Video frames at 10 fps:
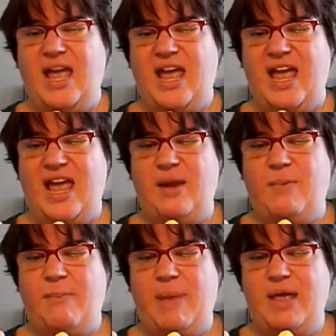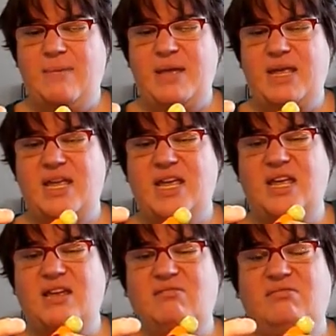And maybe,
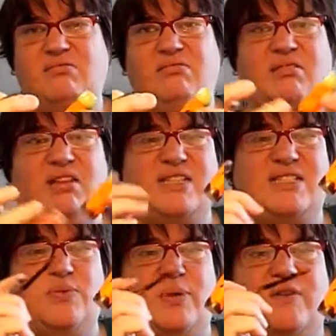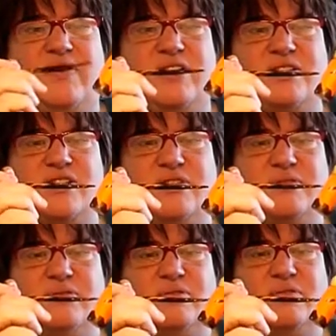let's do one over here too,
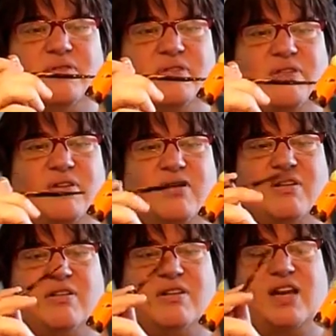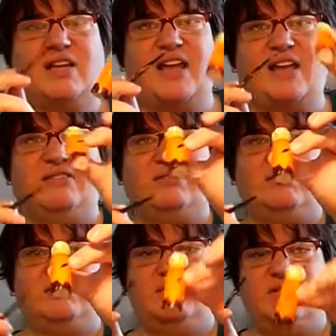like that.
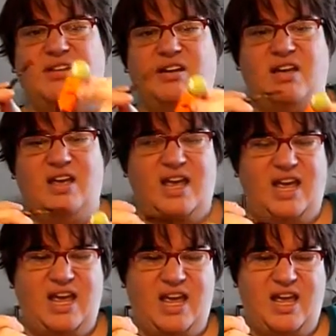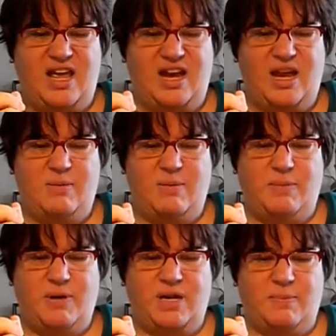And I'm going to
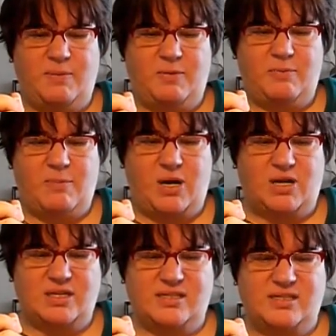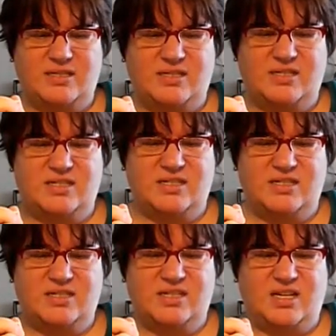put a couple of marks
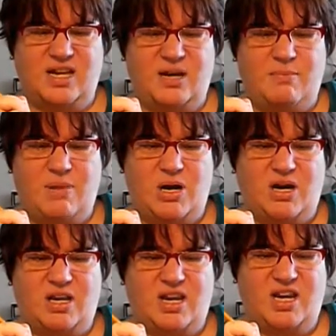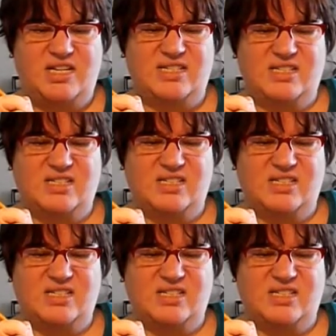to kind of mark that he's